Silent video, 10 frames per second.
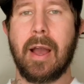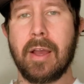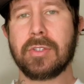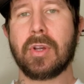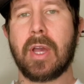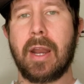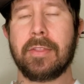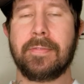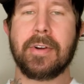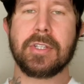I also cut out
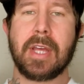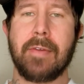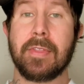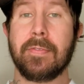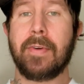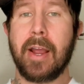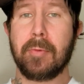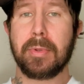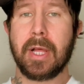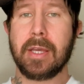the first half of the
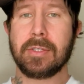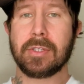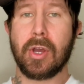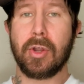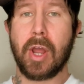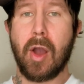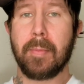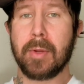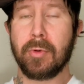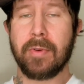fireplace, so now I'm
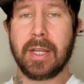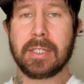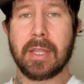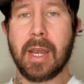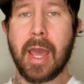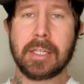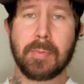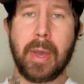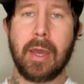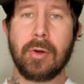going to move on to the next
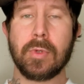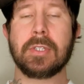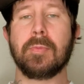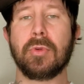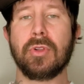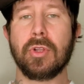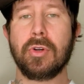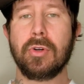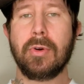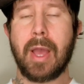panel with some
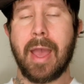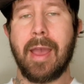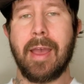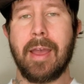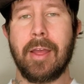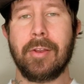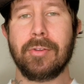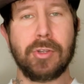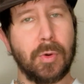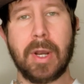glue
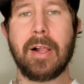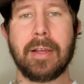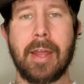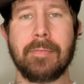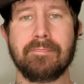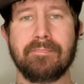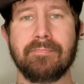and do it all again.